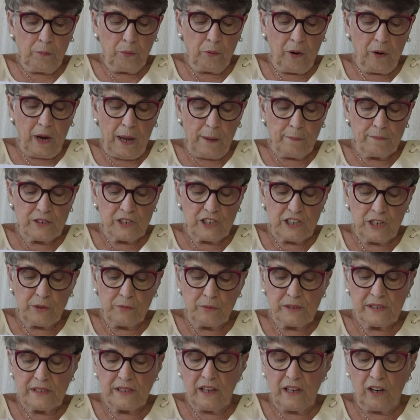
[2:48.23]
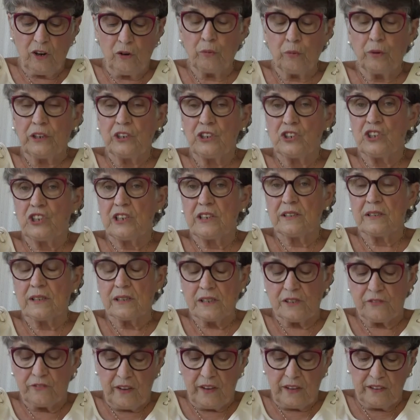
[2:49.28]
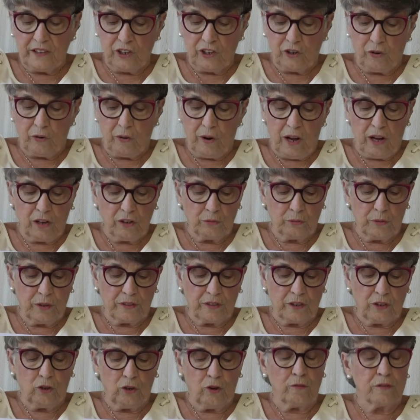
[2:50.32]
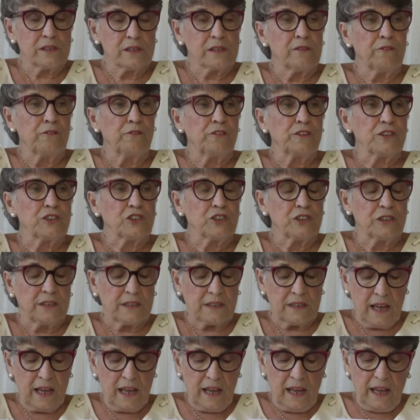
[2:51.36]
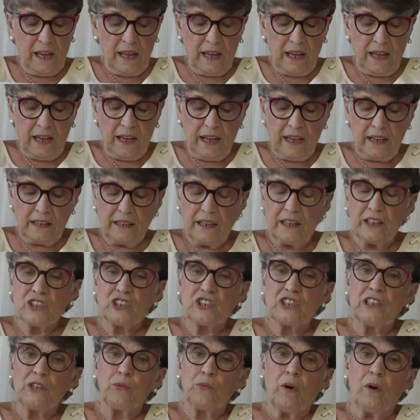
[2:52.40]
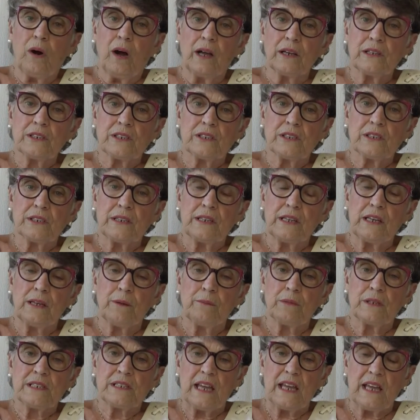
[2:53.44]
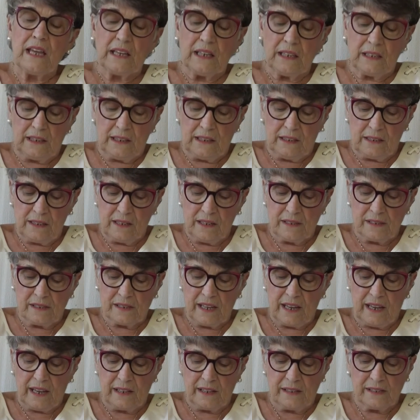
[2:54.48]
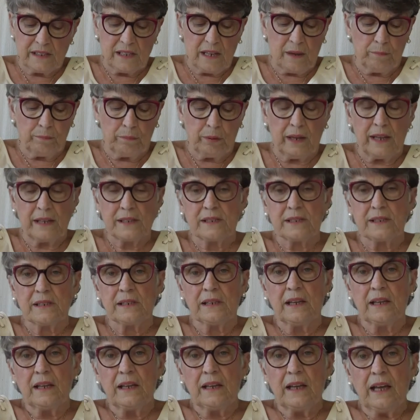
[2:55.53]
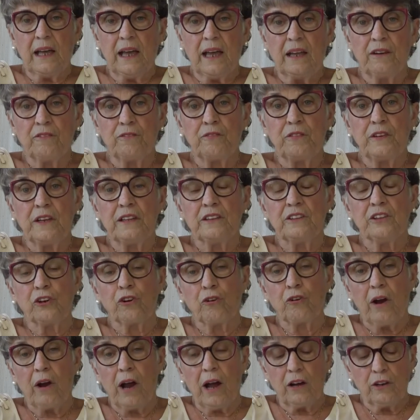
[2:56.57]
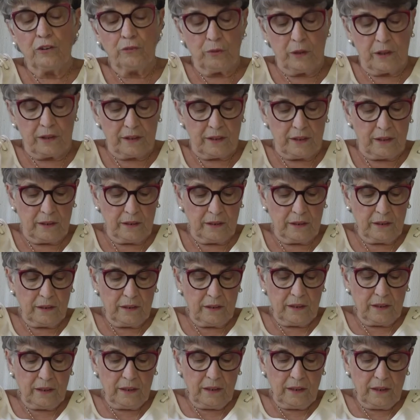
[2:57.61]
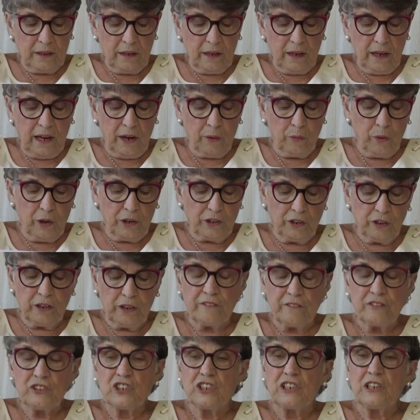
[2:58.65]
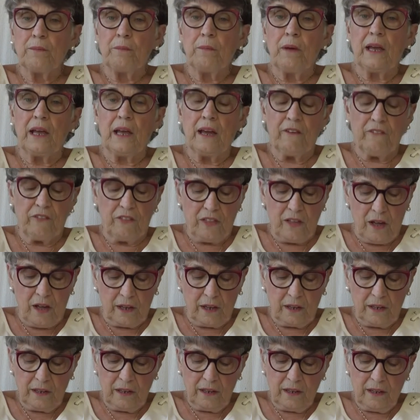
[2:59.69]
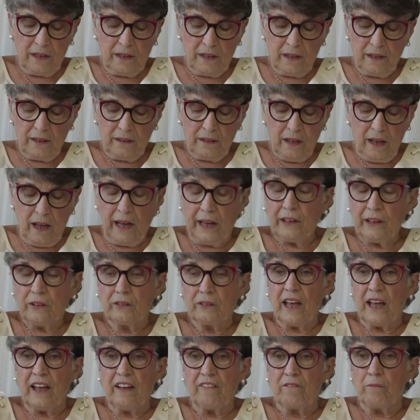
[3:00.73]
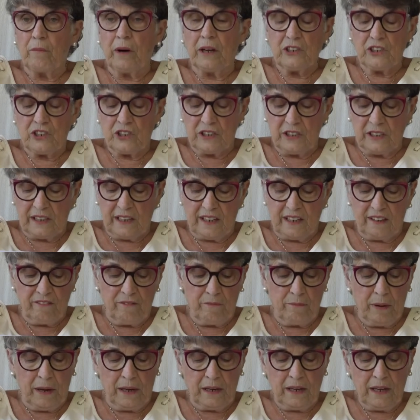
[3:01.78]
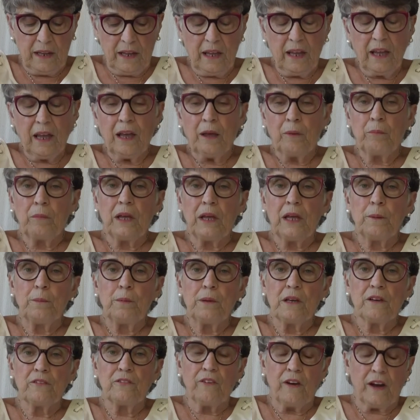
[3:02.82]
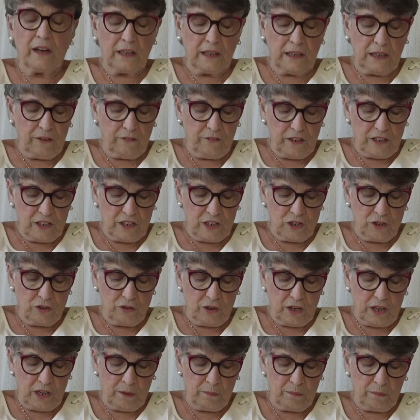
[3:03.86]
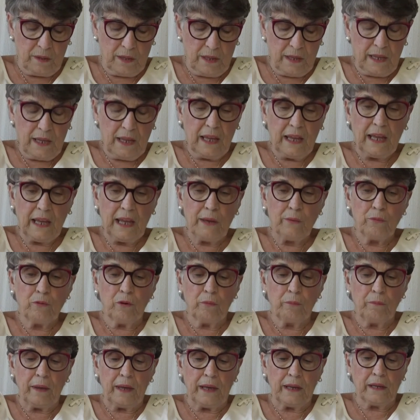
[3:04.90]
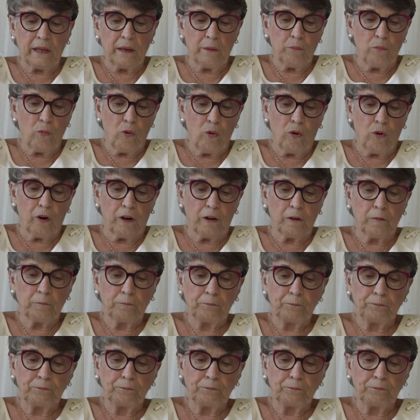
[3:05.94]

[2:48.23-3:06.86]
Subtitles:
Perhaps she was there when Jesus fed the crowd with the loaves and fishes, and as she watched him take it in his hands and bless it and feed the crowd with it, I wondered if she may have thought, I have much to give, but maybe if I give it to him, he will make it more.